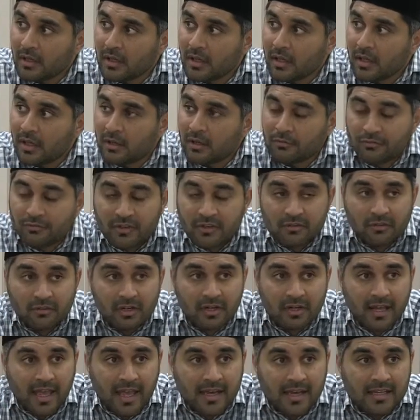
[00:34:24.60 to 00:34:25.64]
fever,
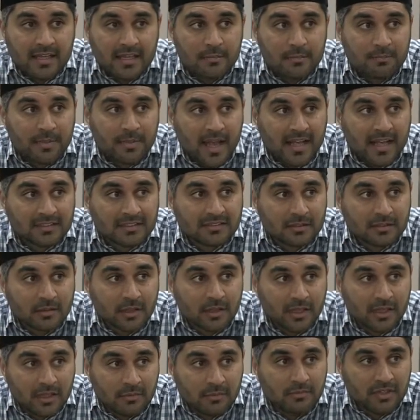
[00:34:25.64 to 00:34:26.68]
and he
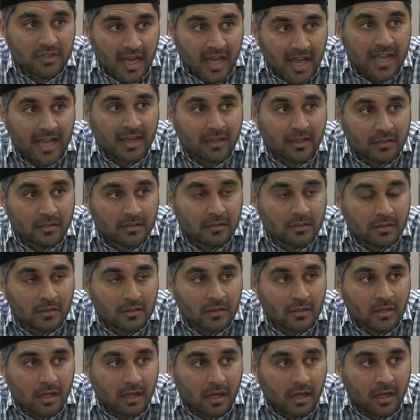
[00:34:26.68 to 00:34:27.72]
died
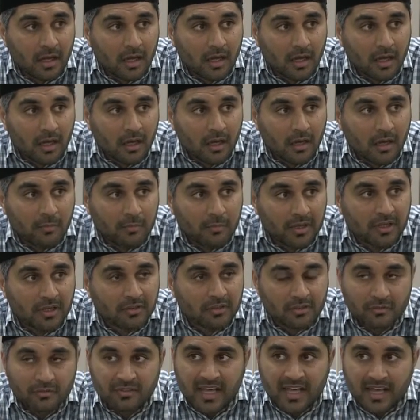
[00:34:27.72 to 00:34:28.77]
because
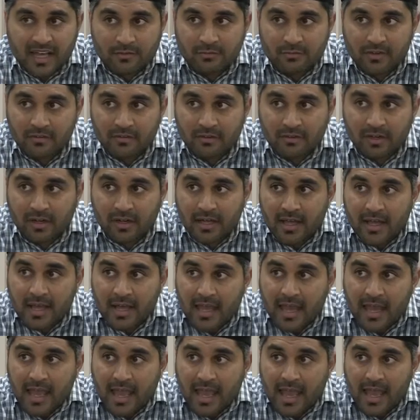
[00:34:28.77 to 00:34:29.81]
of that fever.
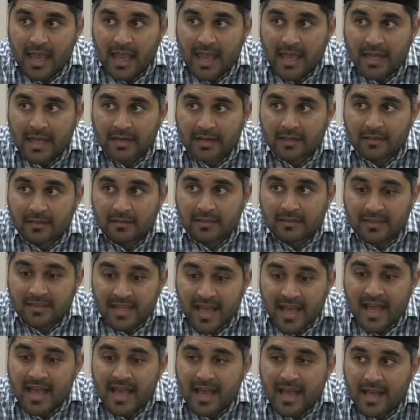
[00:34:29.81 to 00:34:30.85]
And
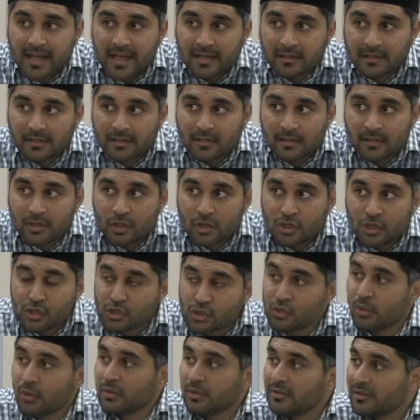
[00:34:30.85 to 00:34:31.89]
that
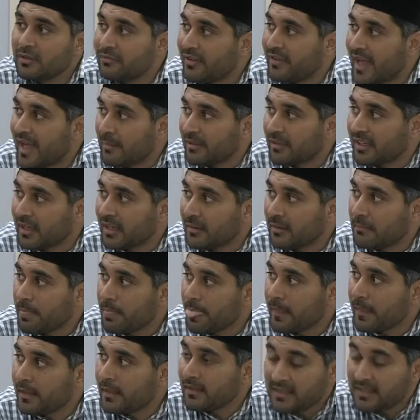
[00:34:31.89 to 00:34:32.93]
shook the family,
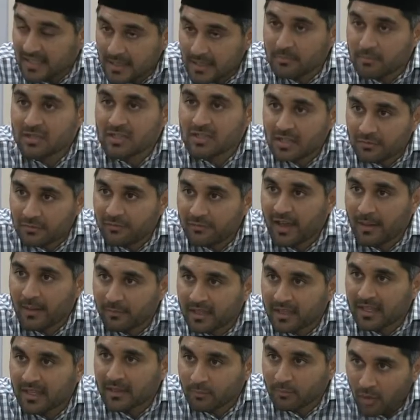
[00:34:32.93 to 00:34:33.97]
the immediate
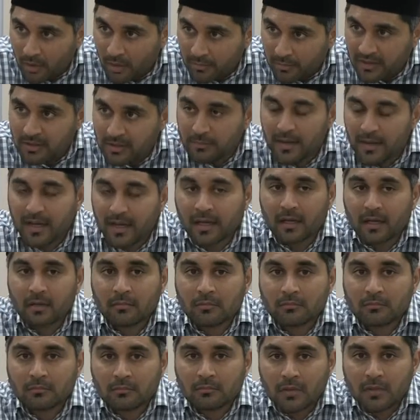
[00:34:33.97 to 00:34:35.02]
family. Muhammadi Begum,